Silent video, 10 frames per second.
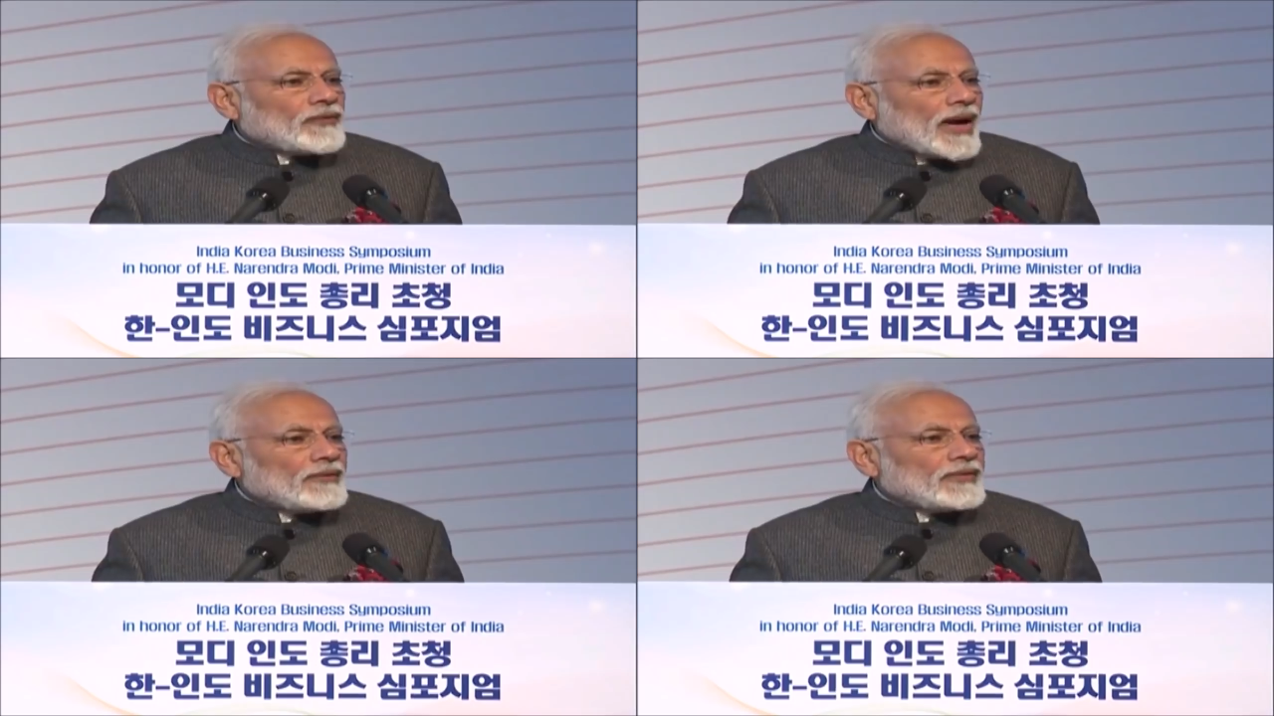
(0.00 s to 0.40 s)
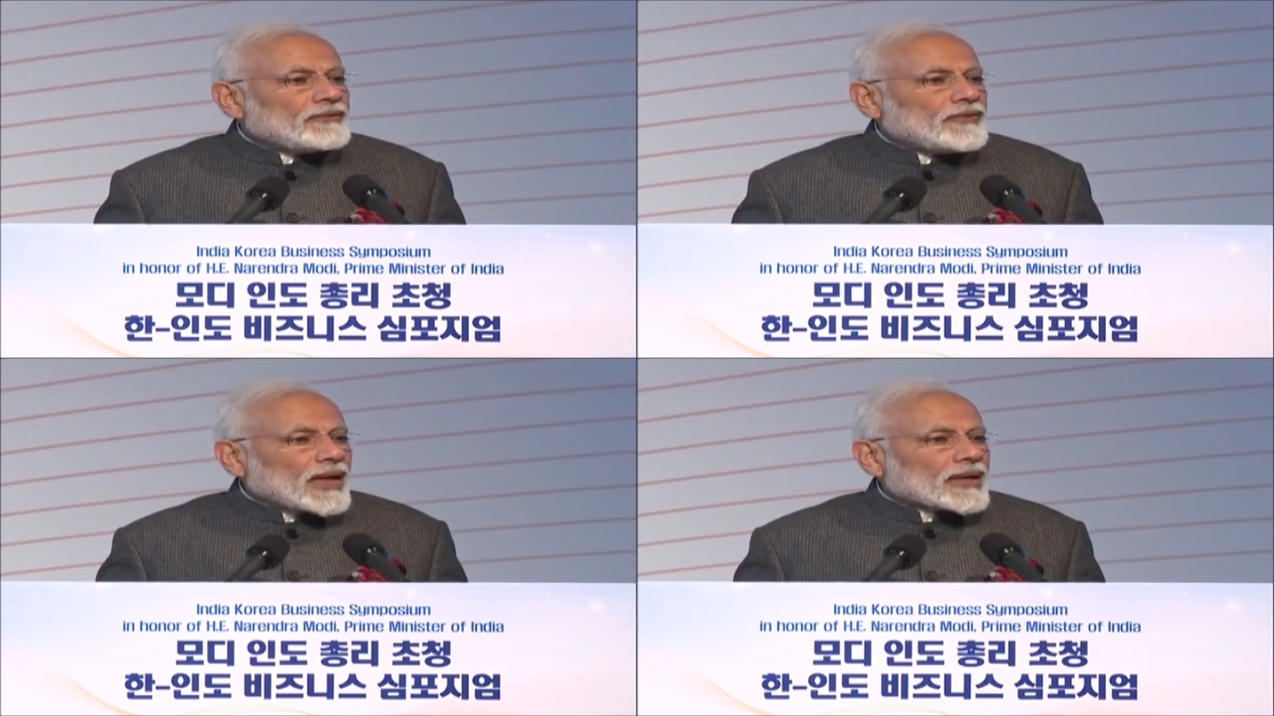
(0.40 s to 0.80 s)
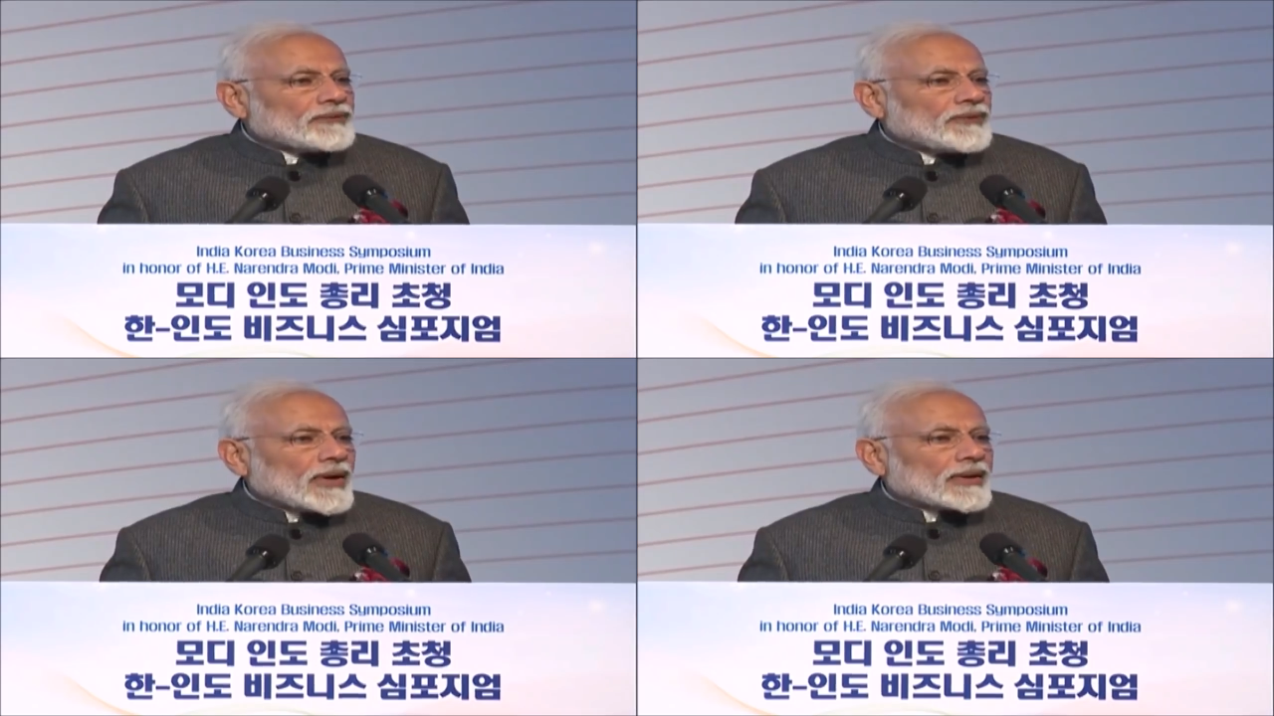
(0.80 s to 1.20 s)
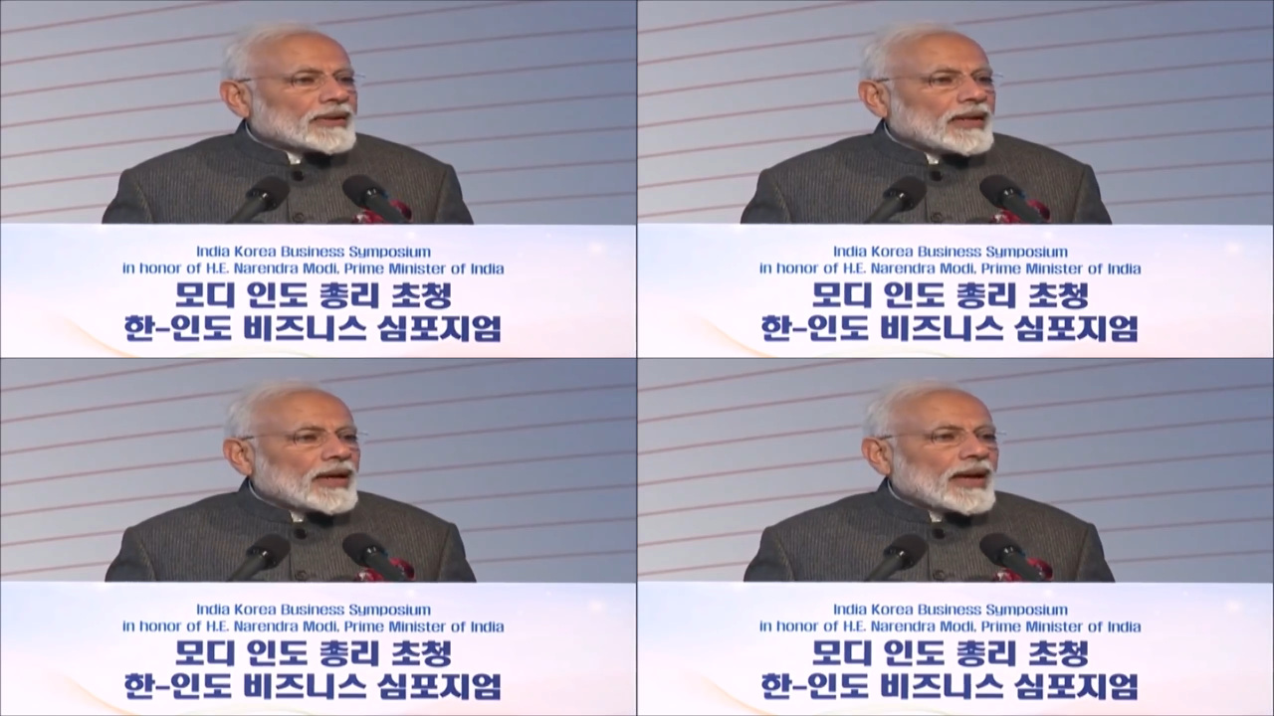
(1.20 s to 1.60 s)
While we work
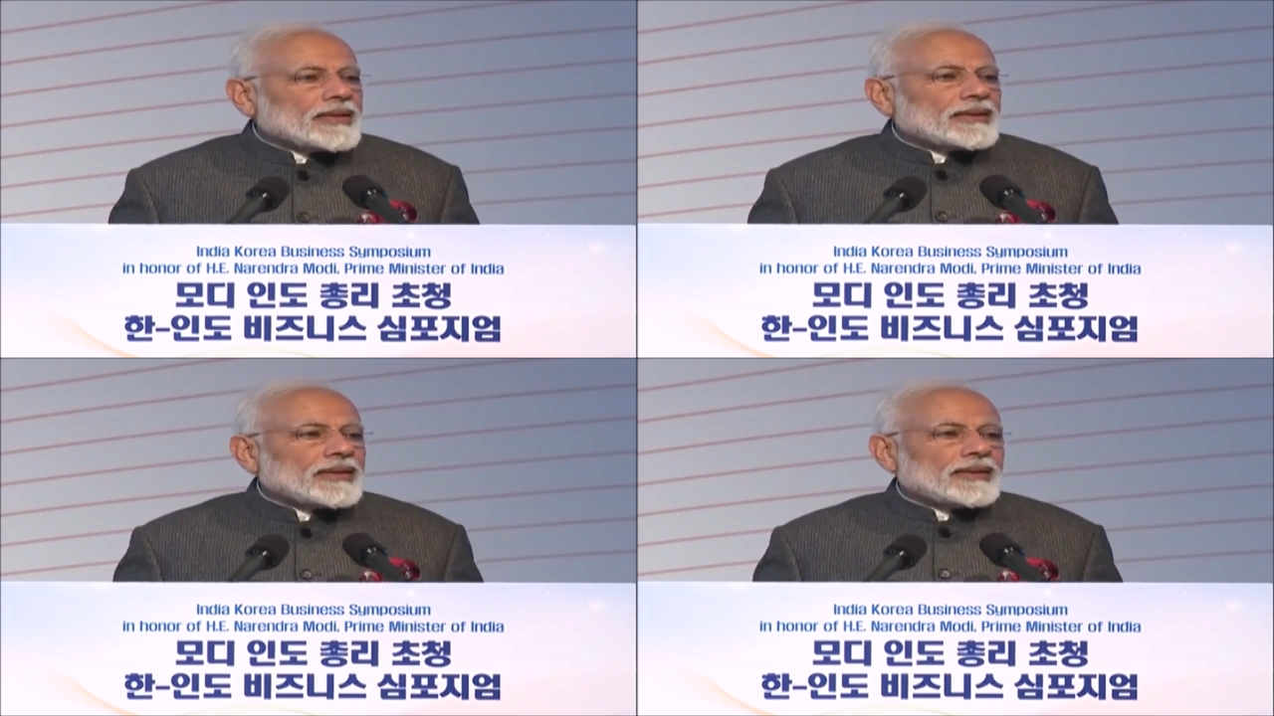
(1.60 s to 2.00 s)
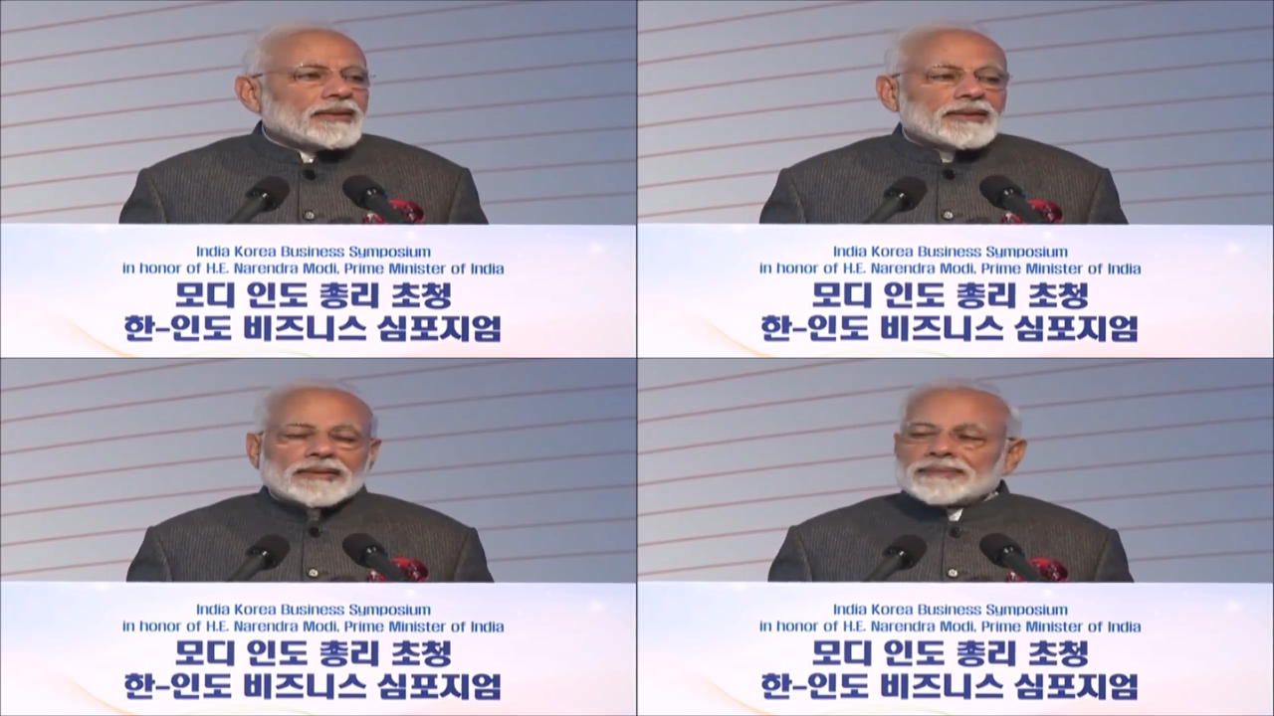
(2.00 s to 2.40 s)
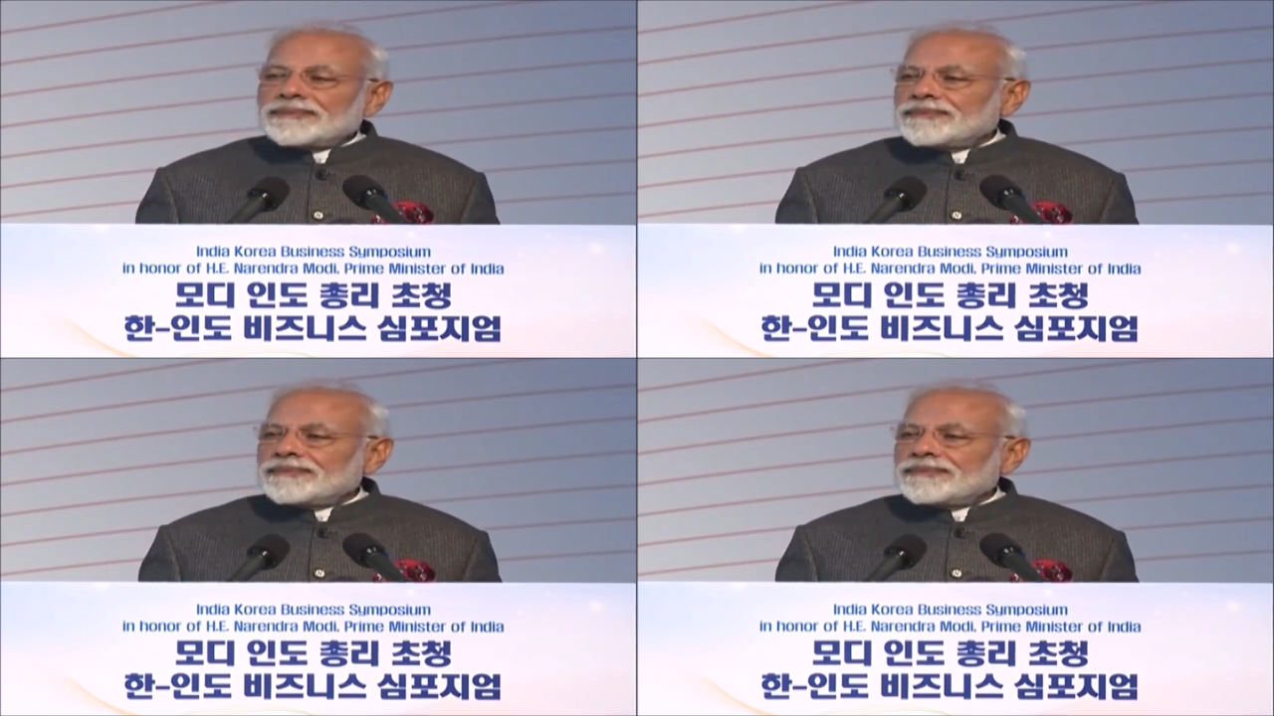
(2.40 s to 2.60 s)
for realizing